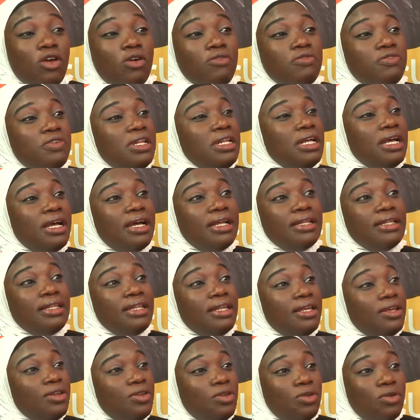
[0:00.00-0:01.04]
Your veil can
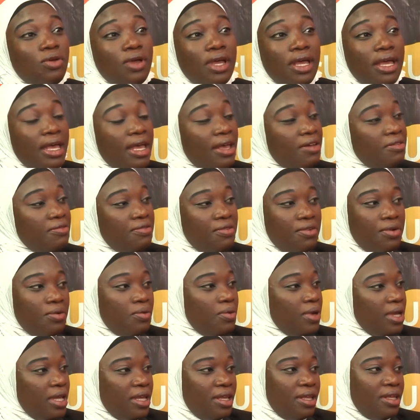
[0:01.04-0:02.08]
take you
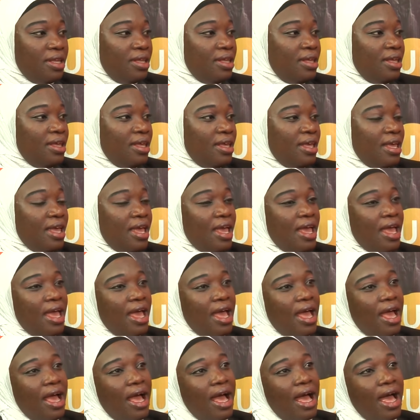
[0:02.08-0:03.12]
everywhere.
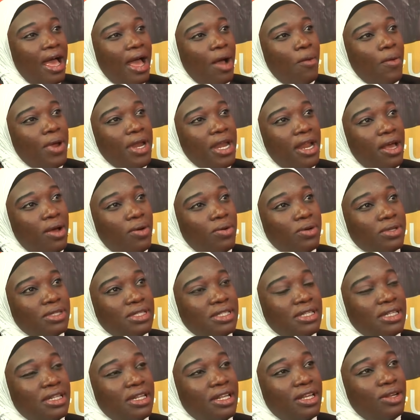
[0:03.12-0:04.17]
When I
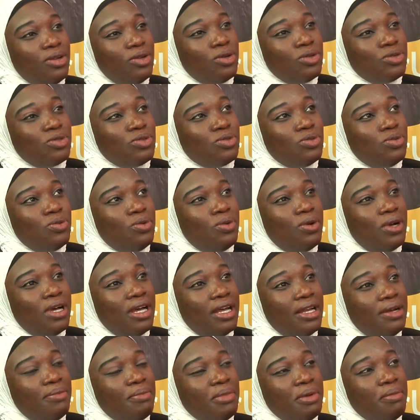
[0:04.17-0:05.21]
was in the law school,
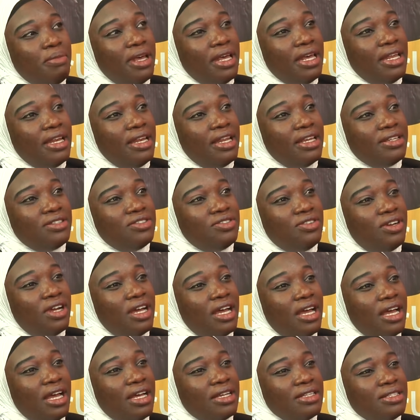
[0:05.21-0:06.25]
I remember a
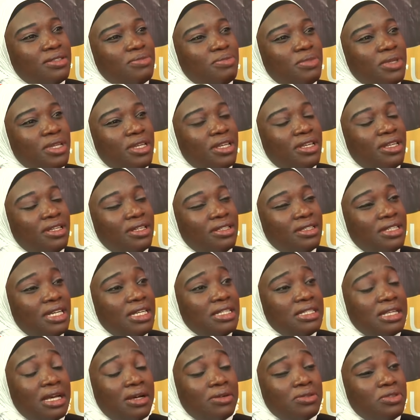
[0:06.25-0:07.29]
lecturer asked me,
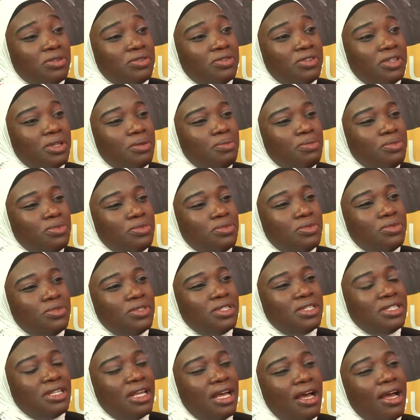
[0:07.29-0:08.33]
just out of the blue,
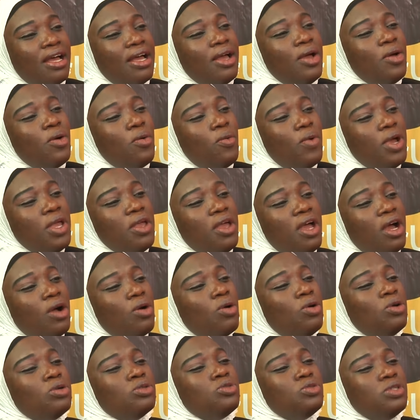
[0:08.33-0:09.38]
when you are
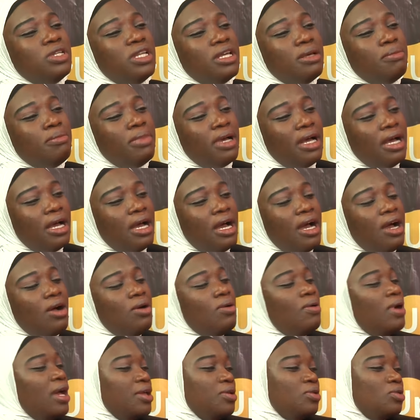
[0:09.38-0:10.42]
called to the bar,
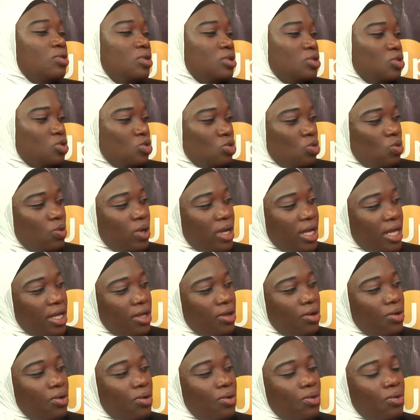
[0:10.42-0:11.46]
how are you going to wear
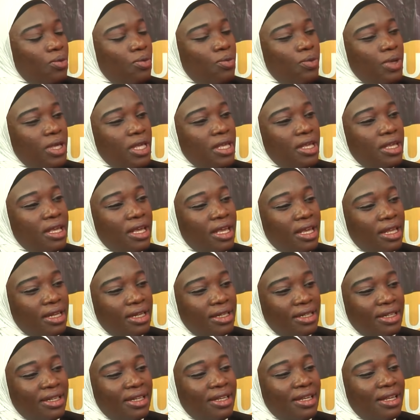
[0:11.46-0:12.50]
your wig and,
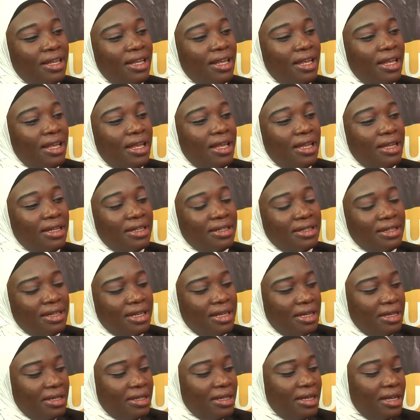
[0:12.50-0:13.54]
and,
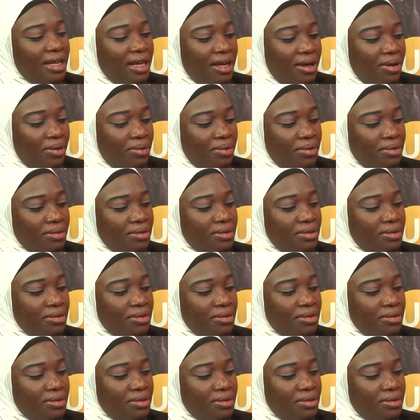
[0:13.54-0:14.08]
and gown?